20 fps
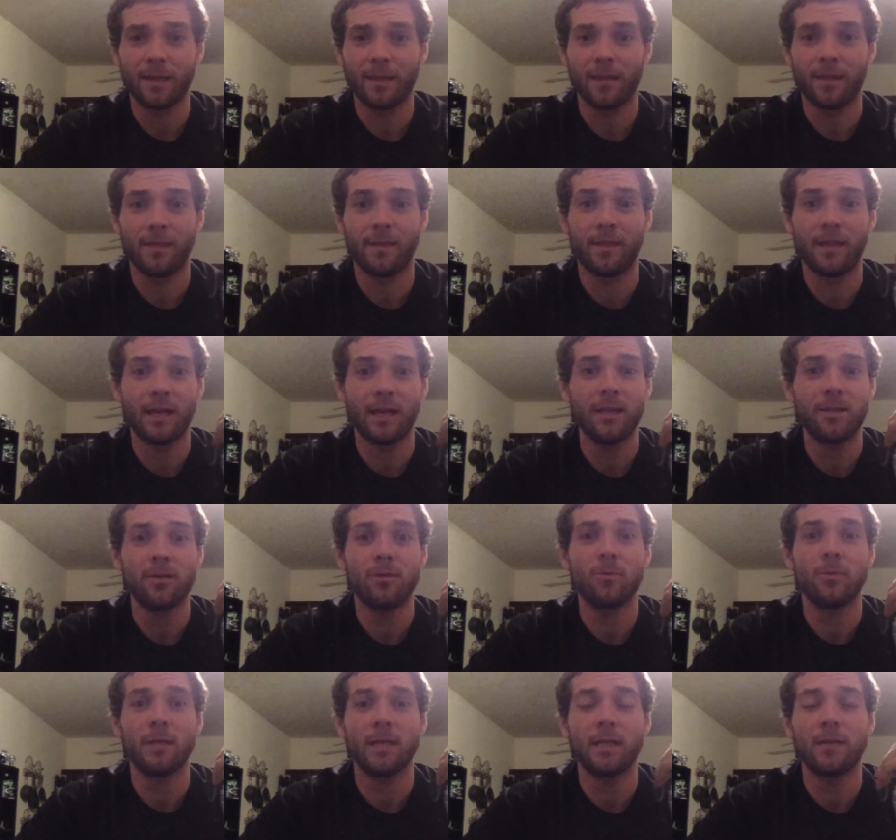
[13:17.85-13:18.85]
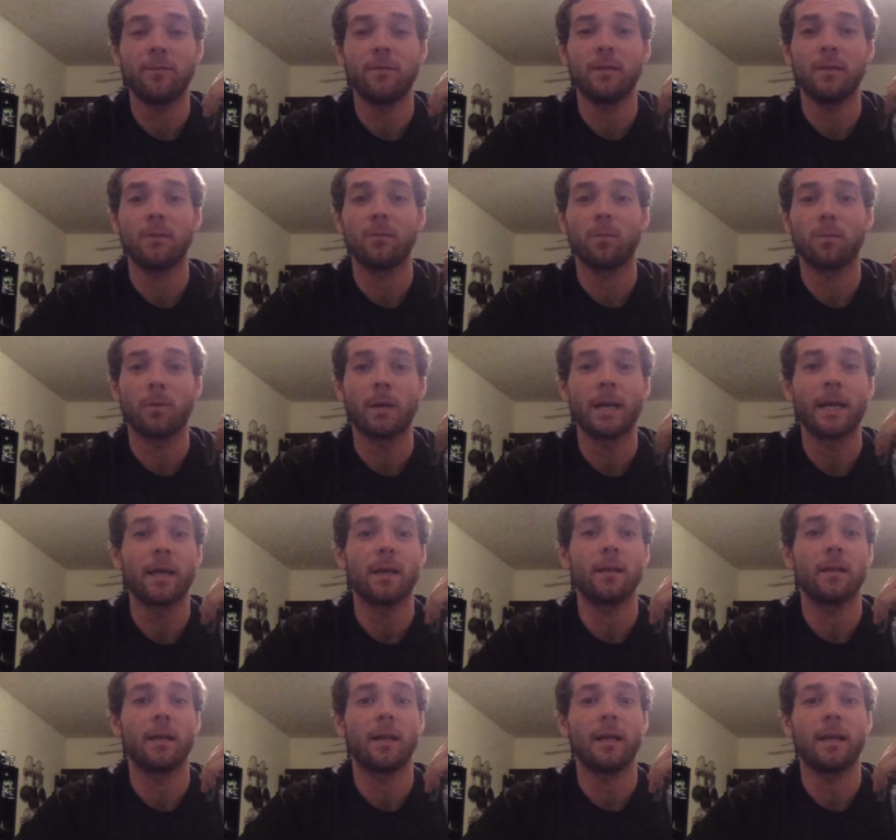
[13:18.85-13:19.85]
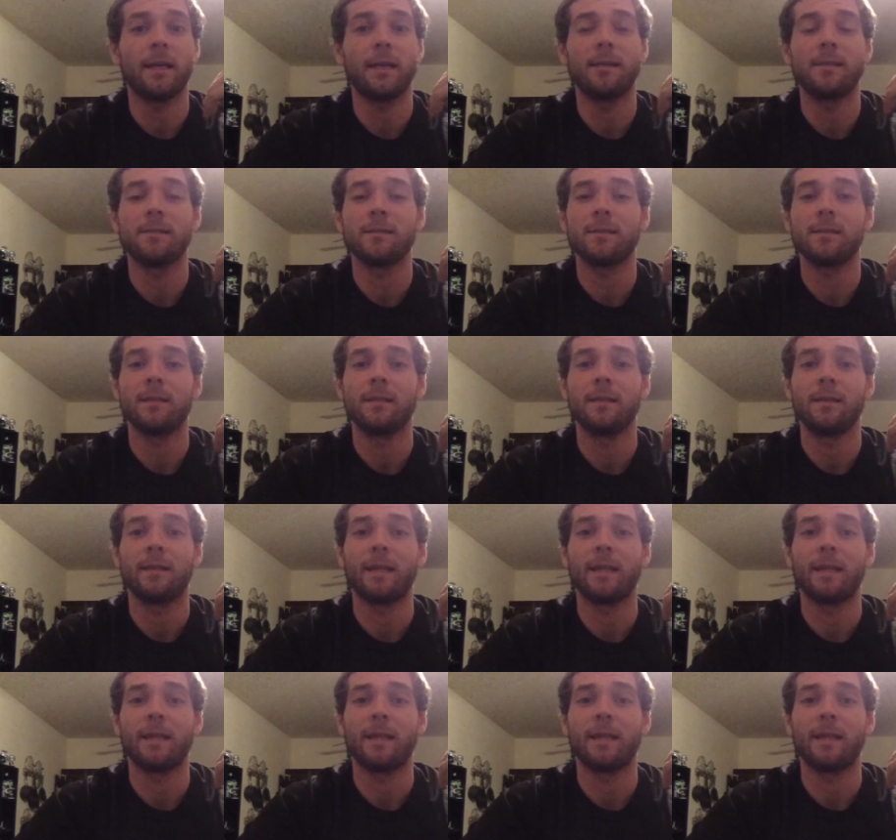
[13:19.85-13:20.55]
they don't even recognize